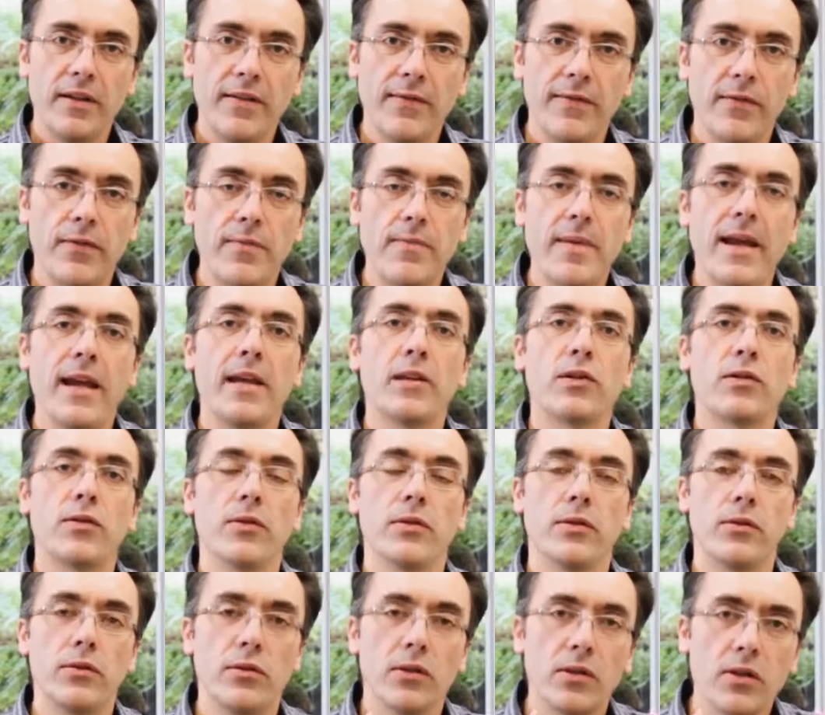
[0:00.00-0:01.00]

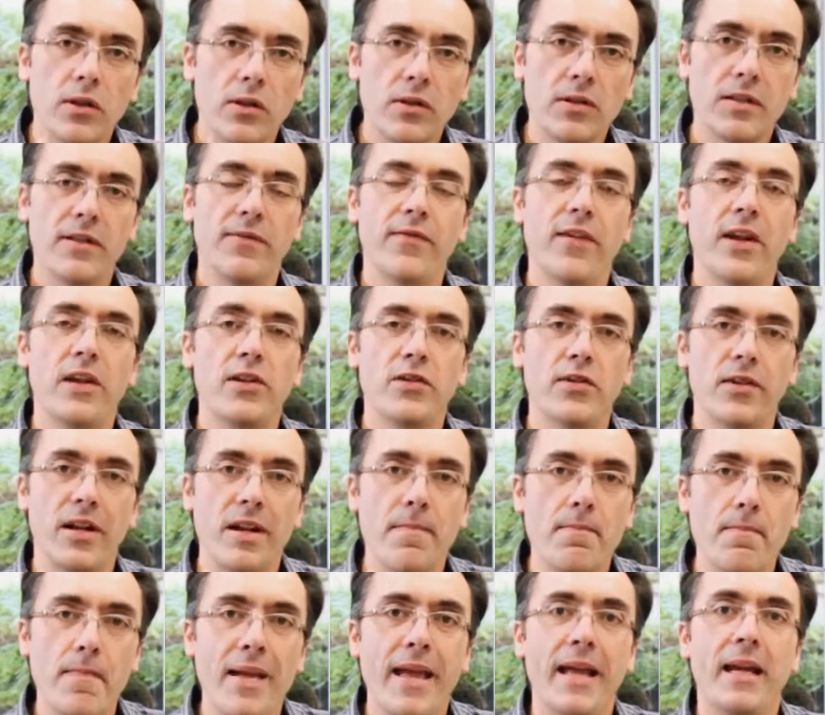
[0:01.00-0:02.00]
information to the conservation
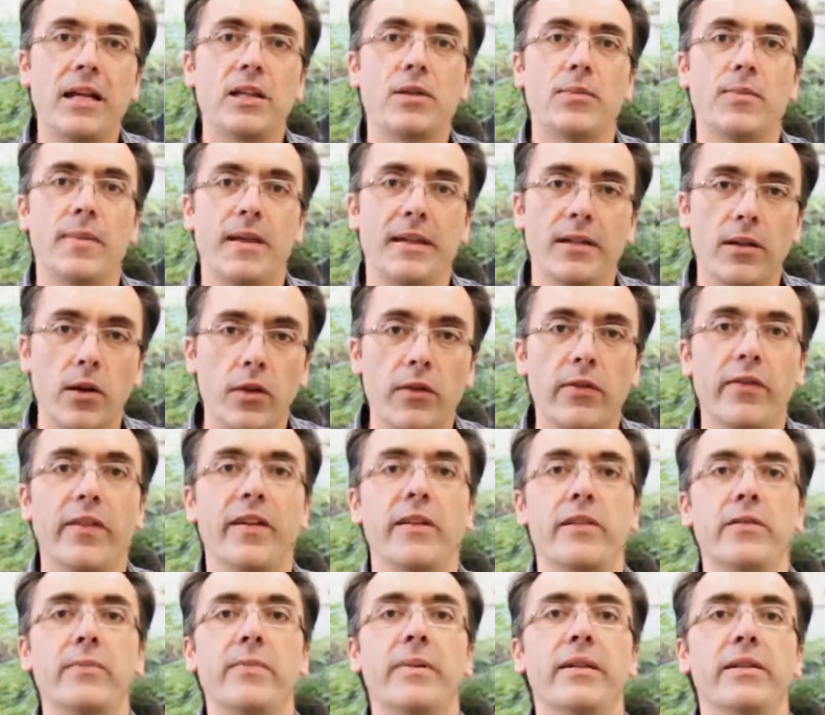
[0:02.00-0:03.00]
and management of
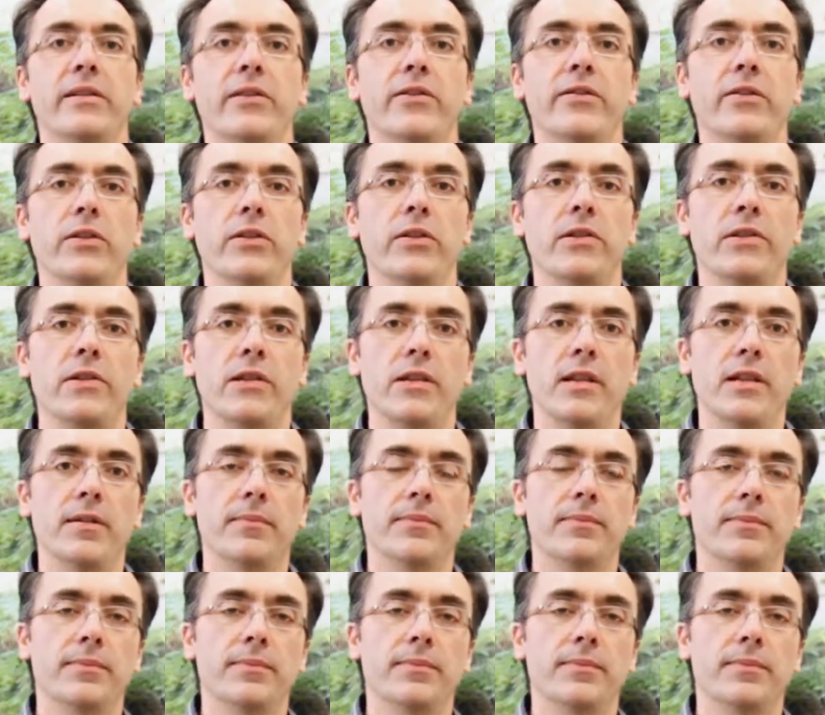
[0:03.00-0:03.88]
our biodiversity.